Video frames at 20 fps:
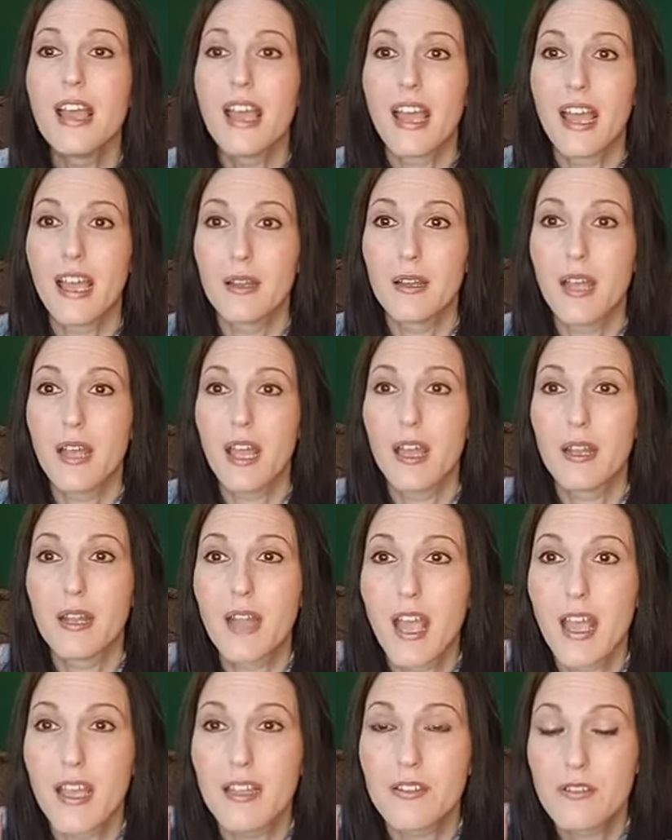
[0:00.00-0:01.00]

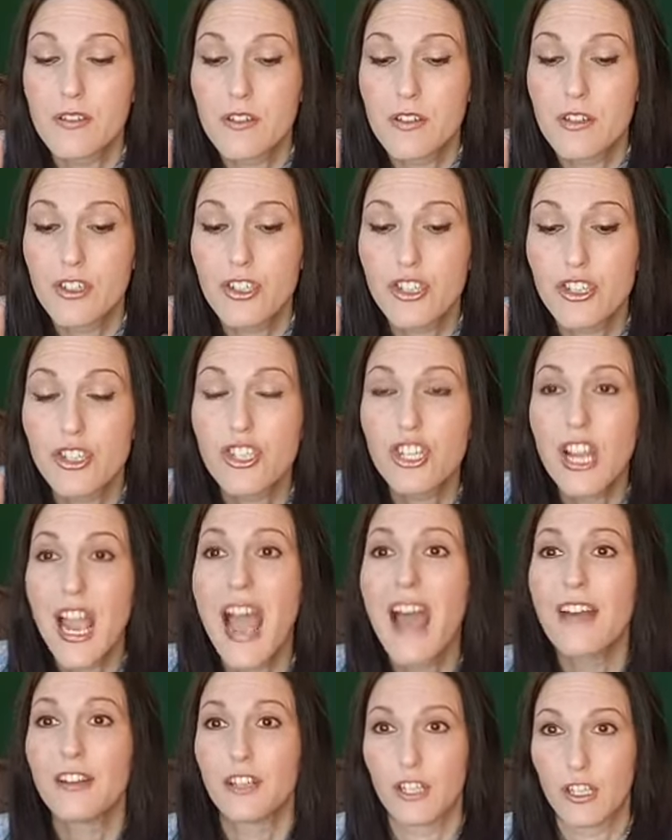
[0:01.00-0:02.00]
and
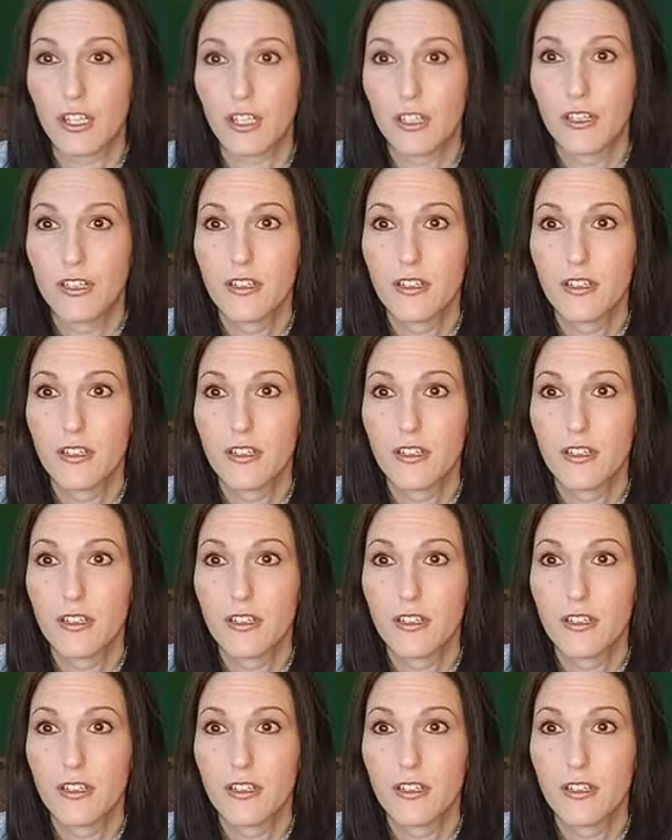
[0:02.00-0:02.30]
shatter